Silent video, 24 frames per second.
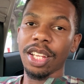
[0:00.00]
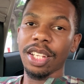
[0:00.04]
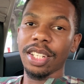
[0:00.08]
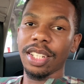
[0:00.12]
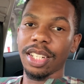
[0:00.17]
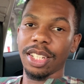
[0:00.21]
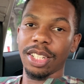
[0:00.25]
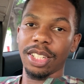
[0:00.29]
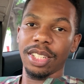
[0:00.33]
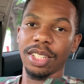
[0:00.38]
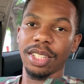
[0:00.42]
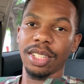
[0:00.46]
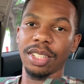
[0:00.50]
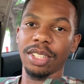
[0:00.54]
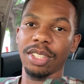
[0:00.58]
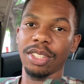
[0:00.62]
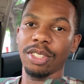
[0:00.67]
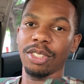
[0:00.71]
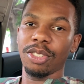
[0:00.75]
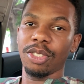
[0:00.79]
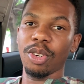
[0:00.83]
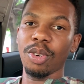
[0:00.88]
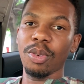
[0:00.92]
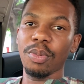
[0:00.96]
then
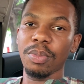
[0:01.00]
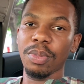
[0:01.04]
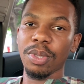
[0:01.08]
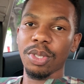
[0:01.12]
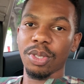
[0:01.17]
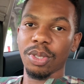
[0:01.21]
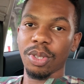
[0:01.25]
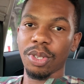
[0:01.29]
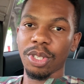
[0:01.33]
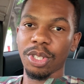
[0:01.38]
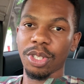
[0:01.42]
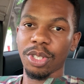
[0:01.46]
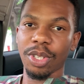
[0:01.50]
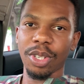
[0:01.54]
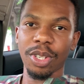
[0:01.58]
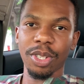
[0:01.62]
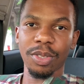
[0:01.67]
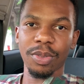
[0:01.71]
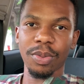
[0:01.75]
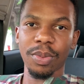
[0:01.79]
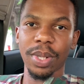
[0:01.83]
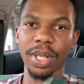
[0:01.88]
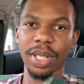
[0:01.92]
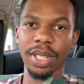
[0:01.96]
don't be so
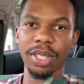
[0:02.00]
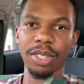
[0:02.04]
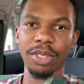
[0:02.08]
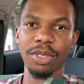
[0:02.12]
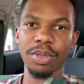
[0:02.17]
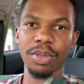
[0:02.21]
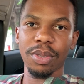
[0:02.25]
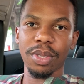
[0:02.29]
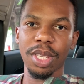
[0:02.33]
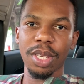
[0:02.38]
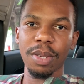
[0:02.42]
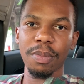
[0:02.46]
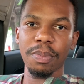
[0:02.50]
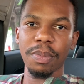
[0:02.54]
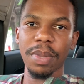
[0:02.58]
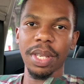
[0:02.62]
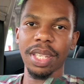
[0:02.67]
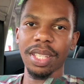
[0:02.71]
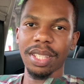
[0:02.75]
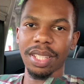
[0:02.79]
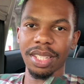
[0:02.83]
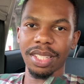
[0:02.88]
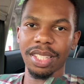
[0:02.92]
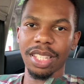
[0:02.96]
shocked when you keep
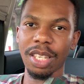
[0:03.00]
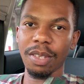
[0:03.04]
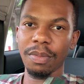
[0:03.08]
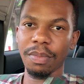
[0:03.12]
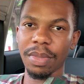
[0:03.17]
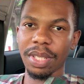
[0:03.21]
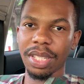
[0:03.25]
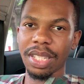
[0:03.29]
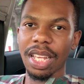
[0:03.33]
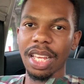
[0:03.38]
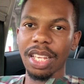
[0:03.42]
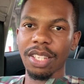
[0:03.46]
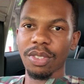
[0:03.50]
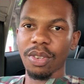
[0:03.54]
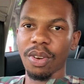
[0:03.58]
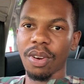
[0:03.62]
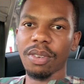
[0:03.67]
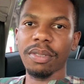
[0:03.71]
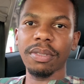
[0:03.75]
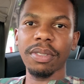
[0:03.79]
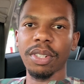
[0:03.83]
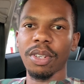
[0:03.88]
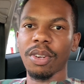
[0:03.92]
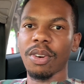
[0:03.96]
making the same mistakes
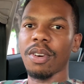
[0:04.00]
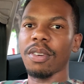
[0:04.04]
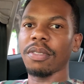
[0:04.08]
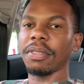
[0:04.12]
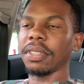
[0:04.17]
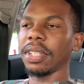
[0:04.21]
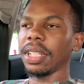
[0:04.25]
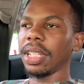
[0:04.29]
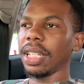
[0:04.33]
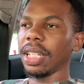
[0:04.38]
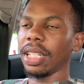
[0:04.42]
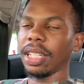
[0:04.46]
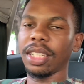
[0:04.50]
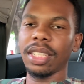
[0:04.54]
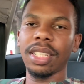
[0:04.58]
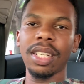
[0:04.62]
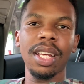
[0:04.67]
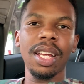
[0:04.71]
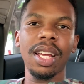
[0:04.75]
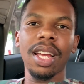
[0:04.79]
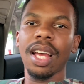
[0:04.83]
over and over again.